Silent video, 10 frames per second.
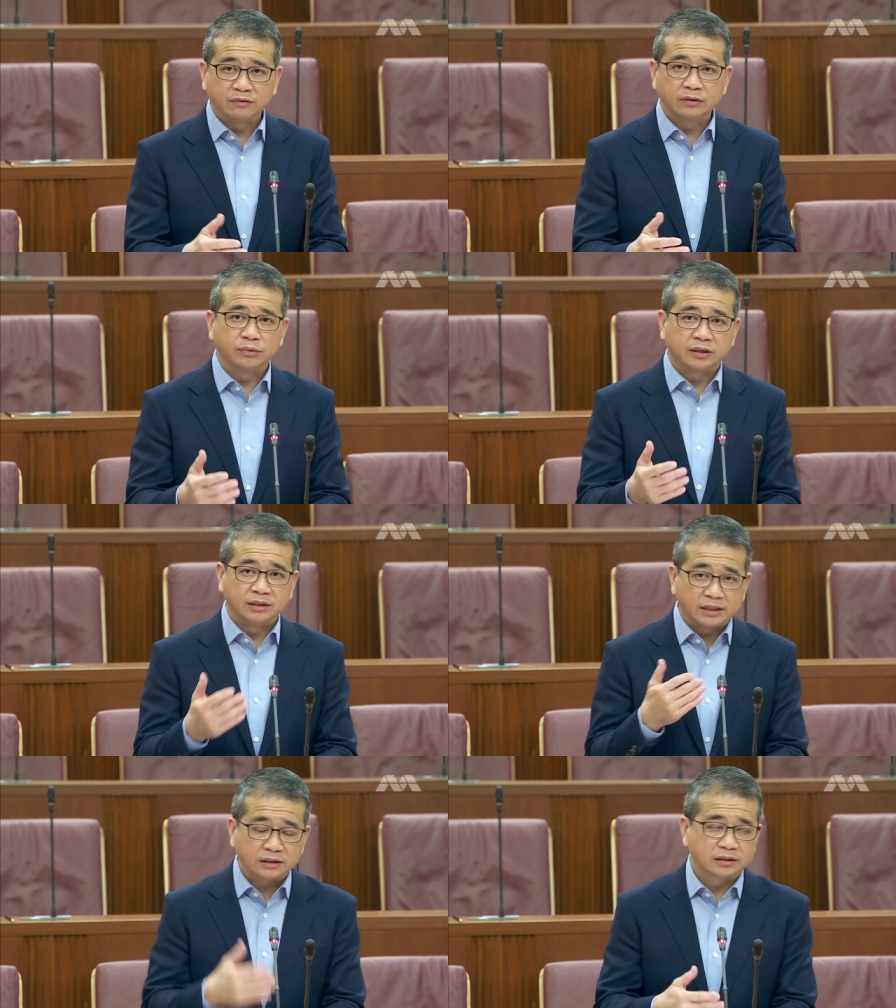even
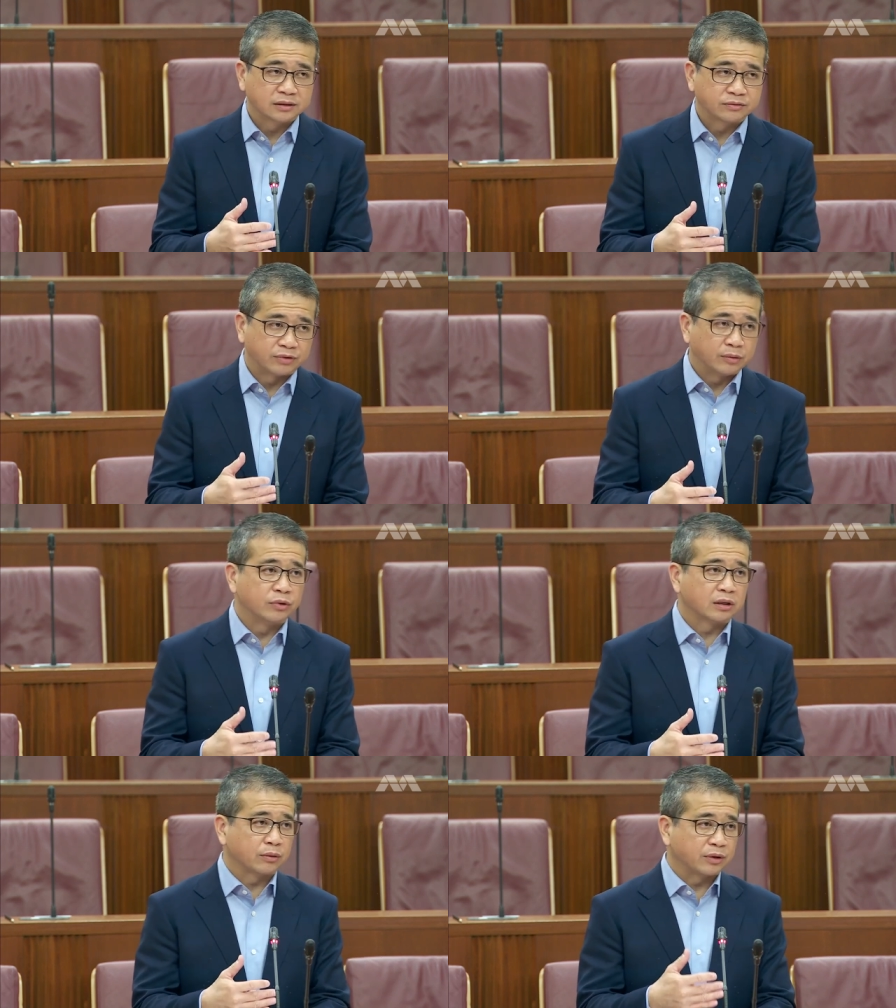with this
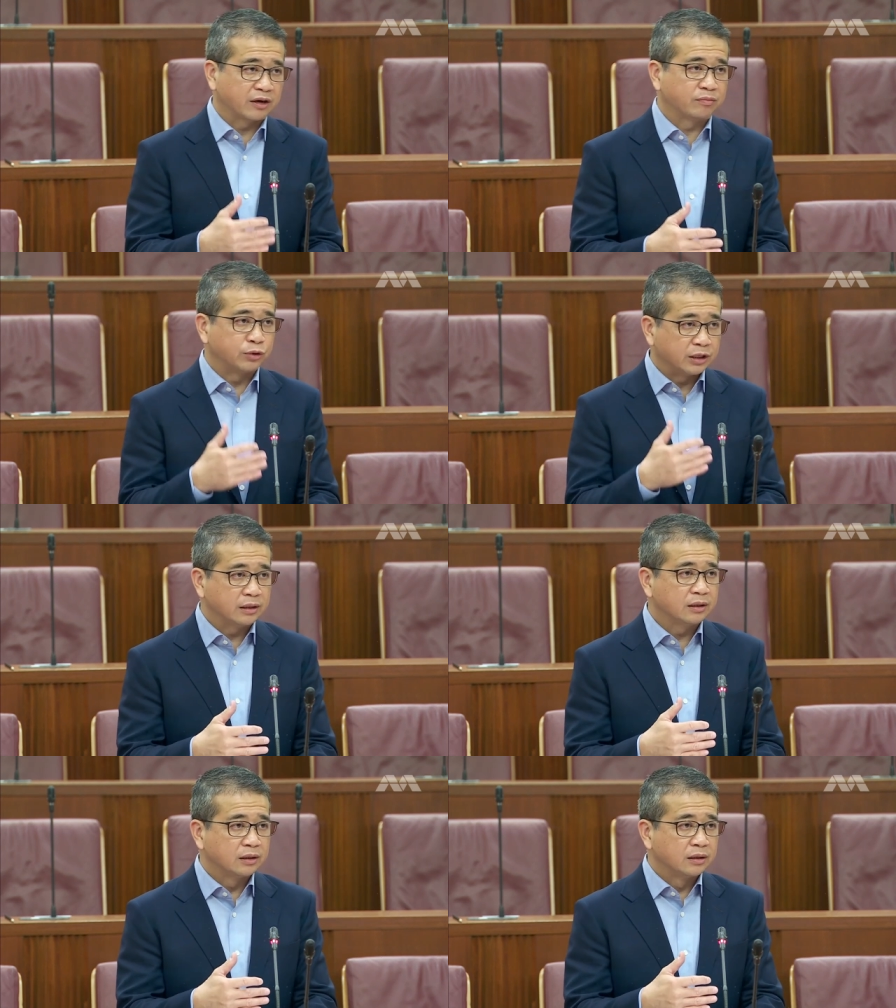framework that we have put
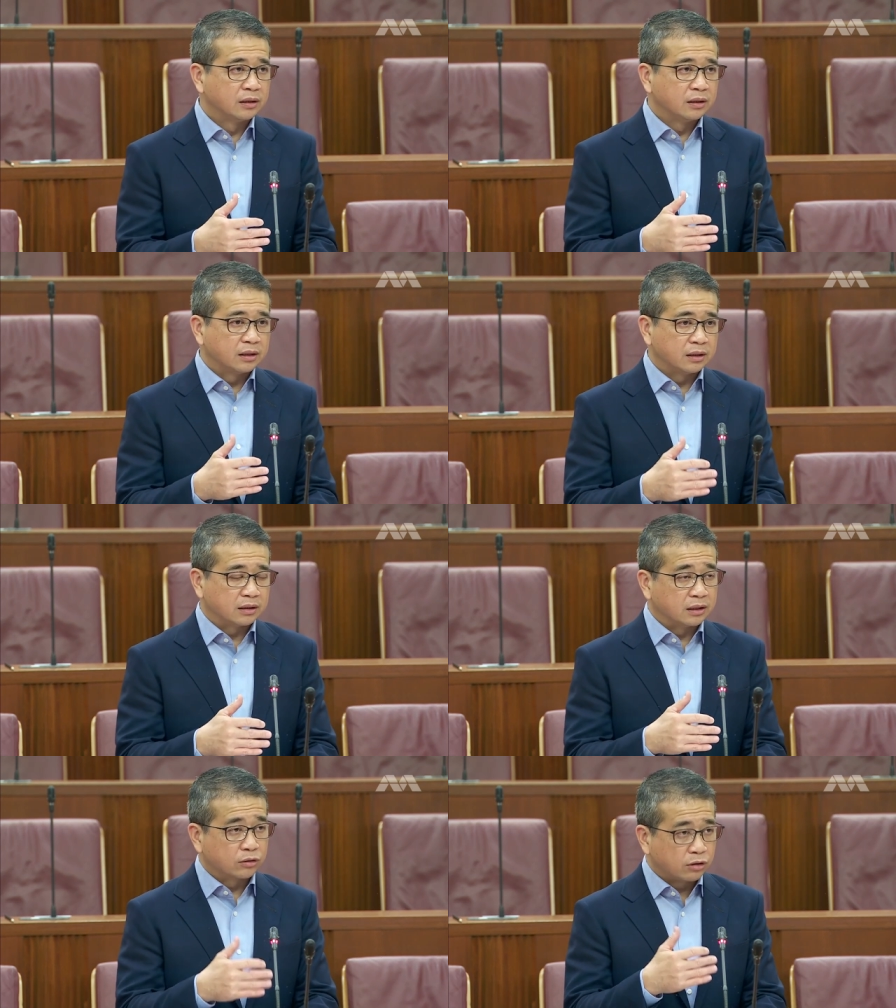in,
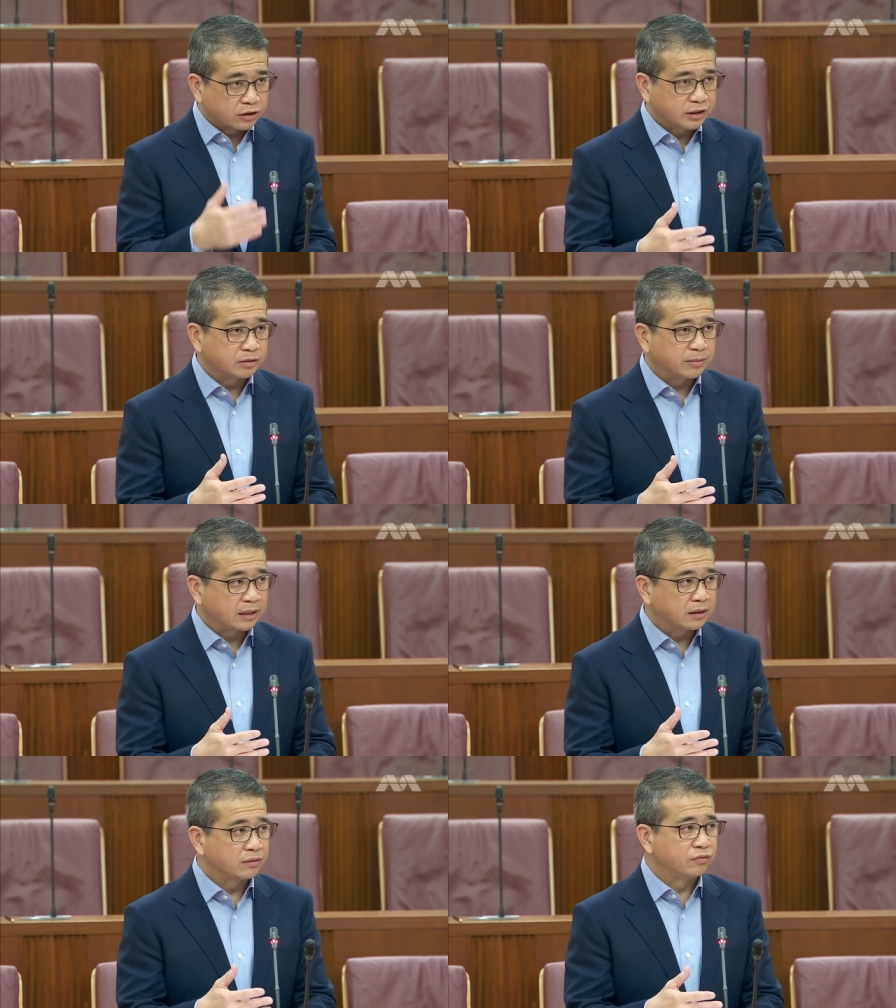uh, in a cautious
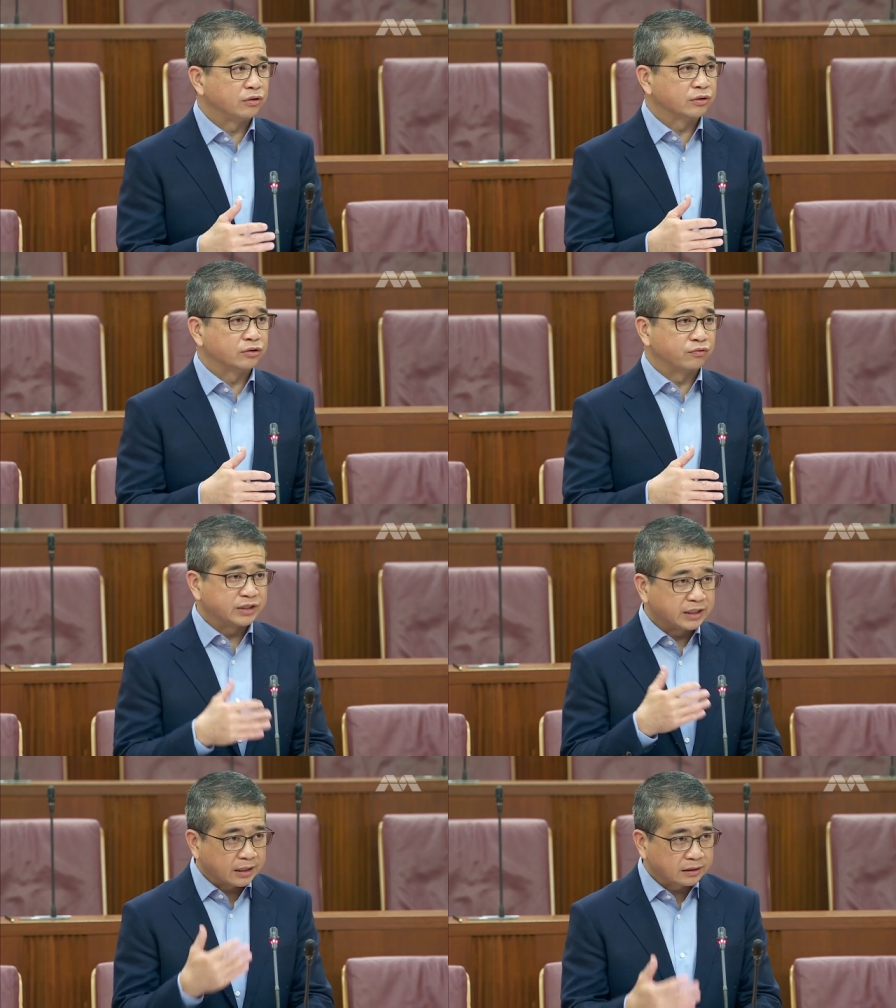manner for
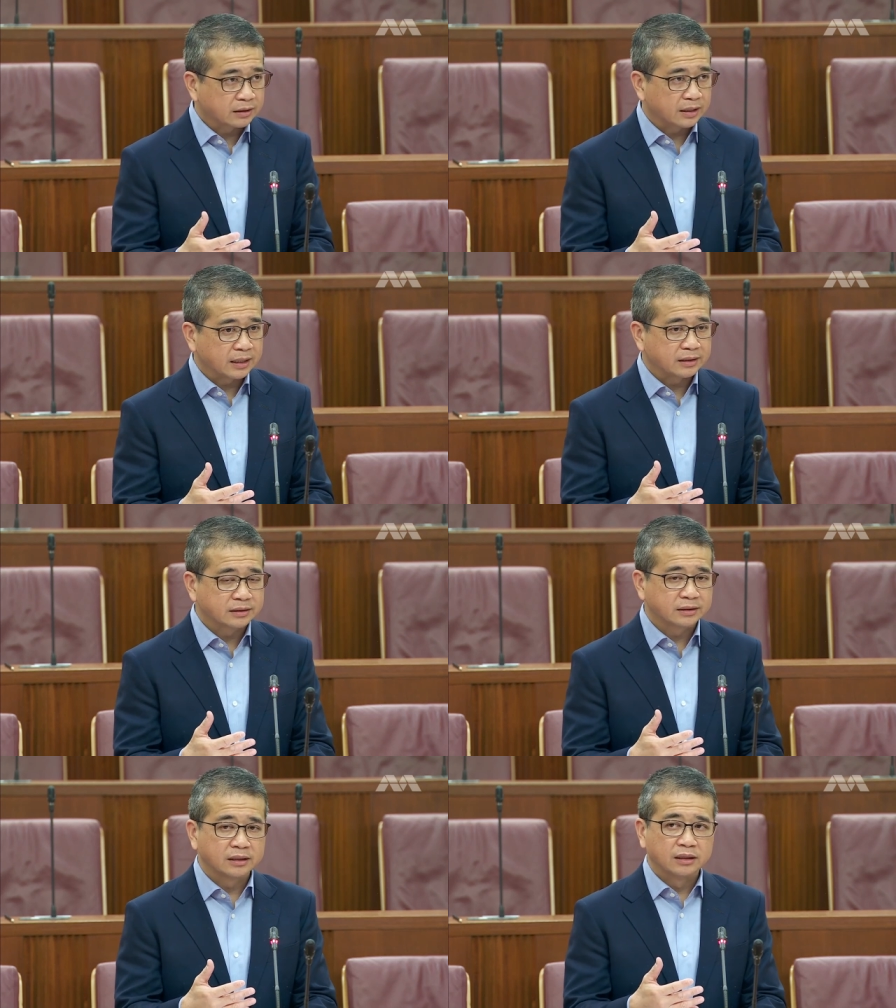sophisticated
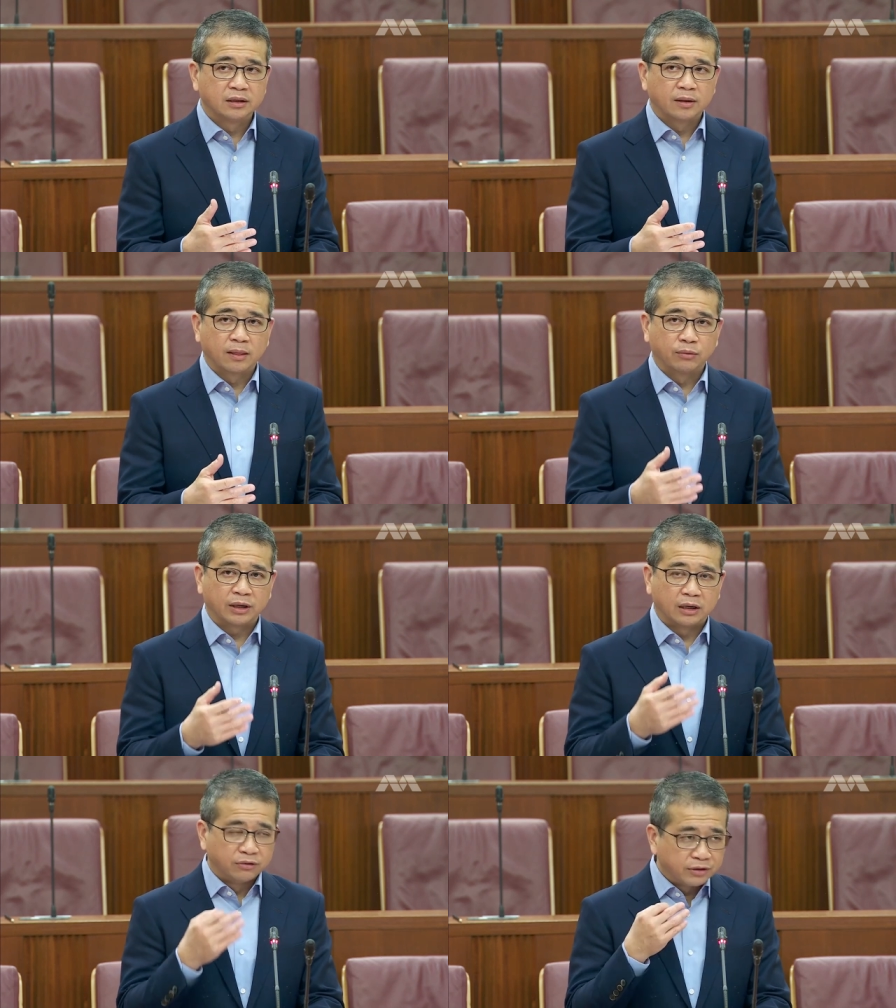clients,
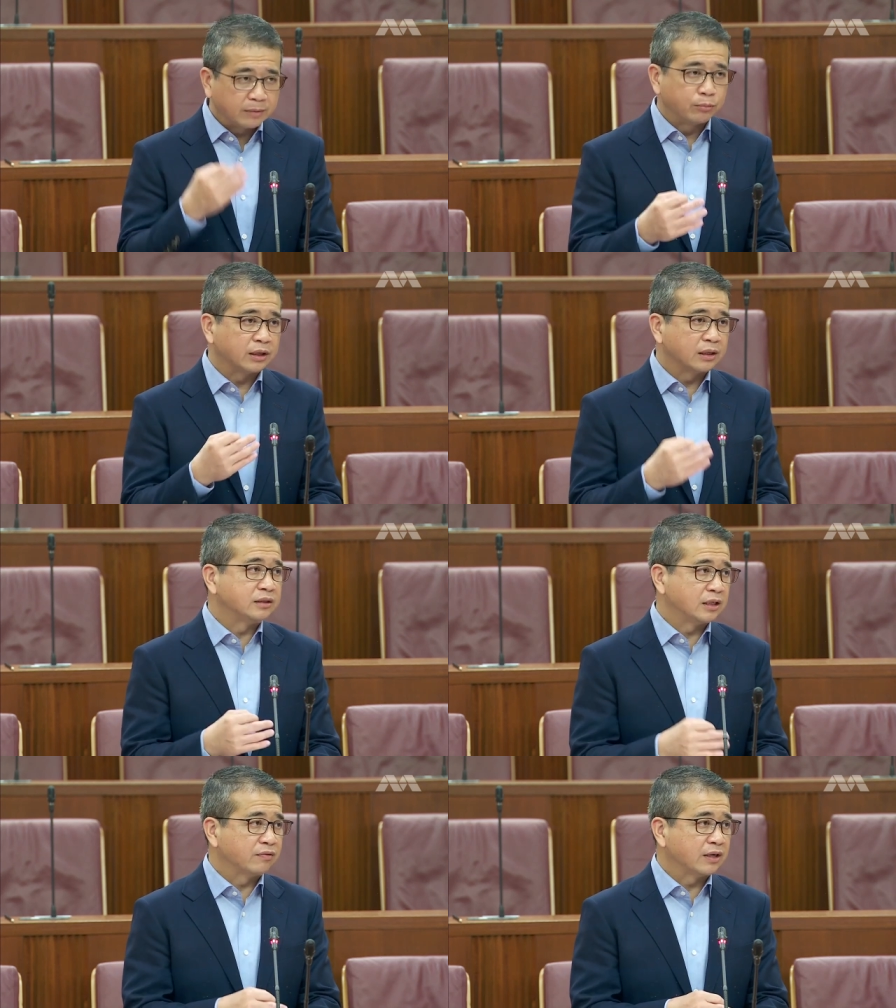we are already putting
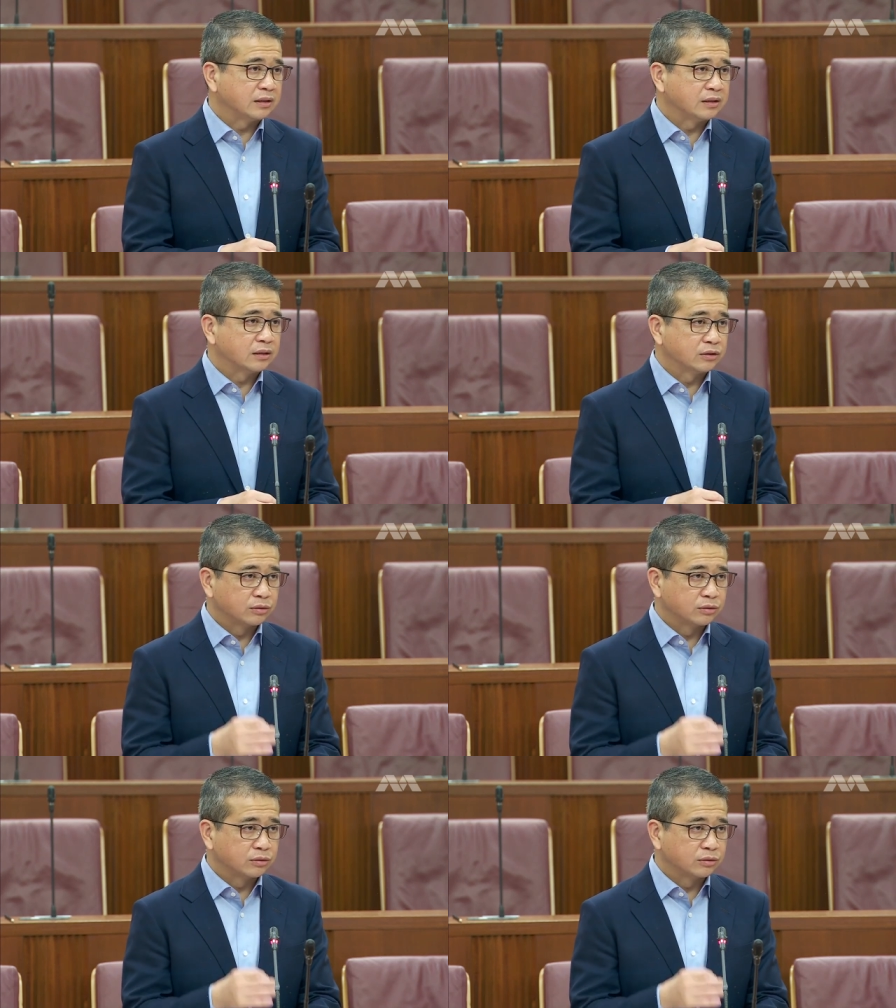in safeguards here.